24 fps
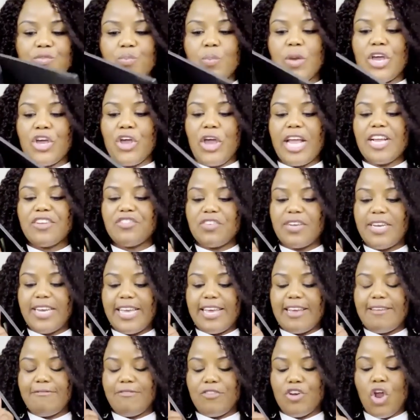we are going to
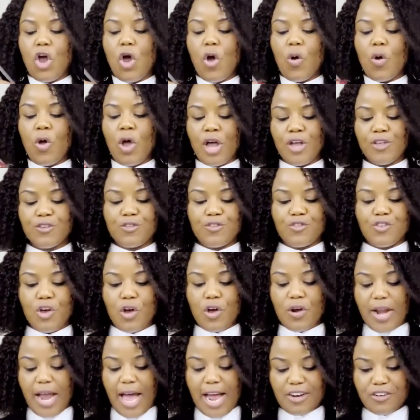leave no
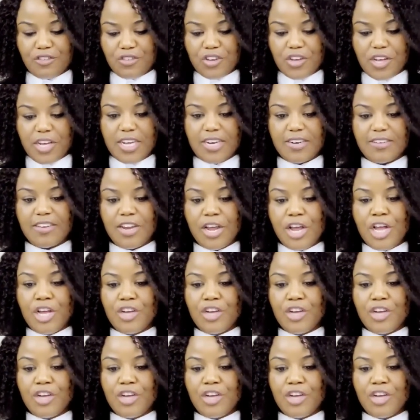stone unturned